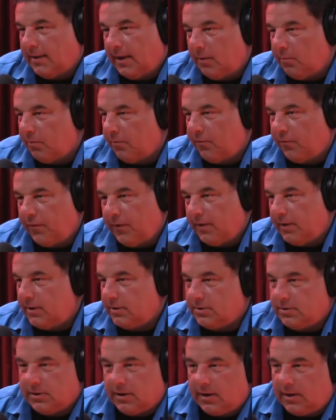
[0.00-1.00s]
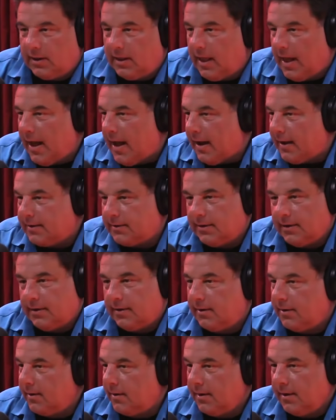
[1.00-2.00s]
They were finished and locked,
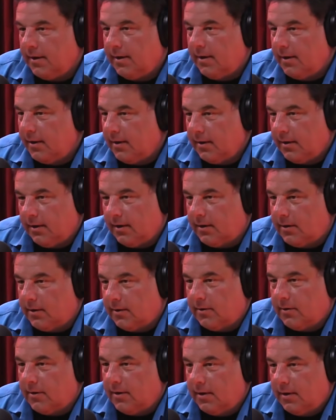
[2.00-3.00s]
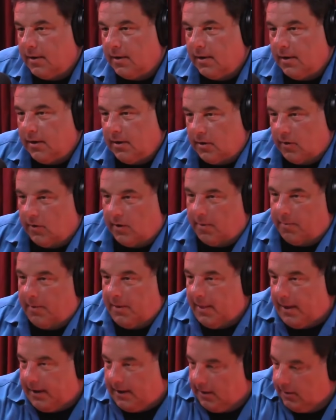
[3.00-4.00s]
and you know, yeah. you know what I
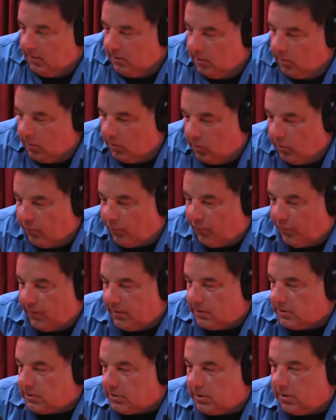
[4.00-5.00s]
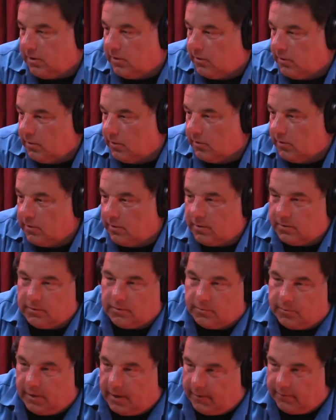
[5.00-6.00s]
mean. Like he, you know, you finished your your
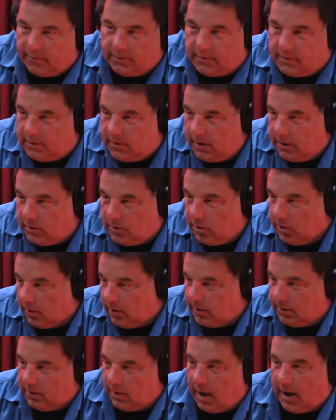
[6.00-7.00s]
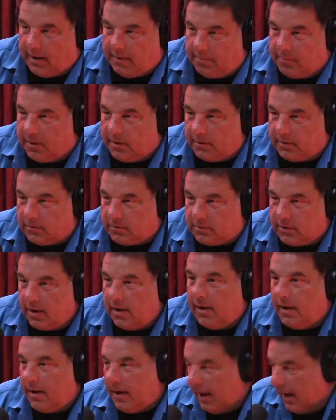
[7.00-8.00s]
whatever it took nine months
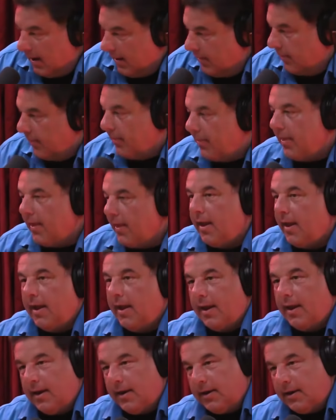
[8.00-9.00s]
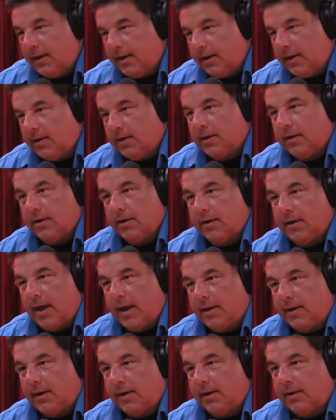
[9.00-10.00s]
and then he
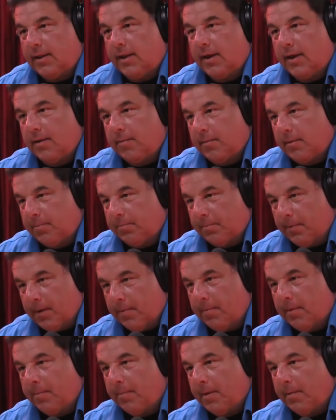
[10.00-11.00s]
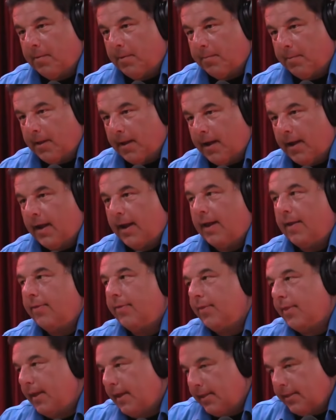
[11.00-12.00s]
edited them and blah blah blah blah blah,
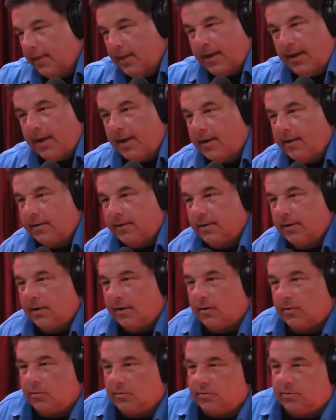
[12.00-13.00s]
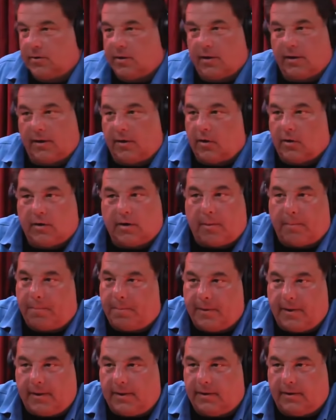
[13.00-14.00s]
and then they aired. You know, it was done a
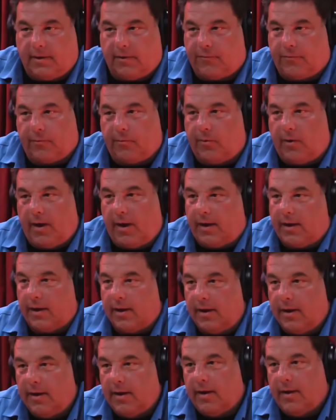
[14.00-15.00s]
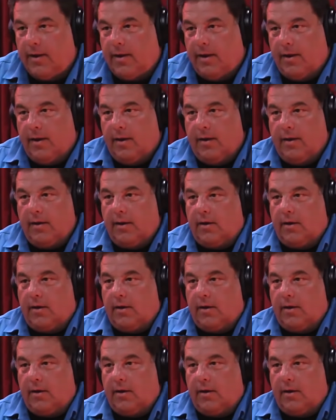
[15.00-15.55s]
completely different way. Wow.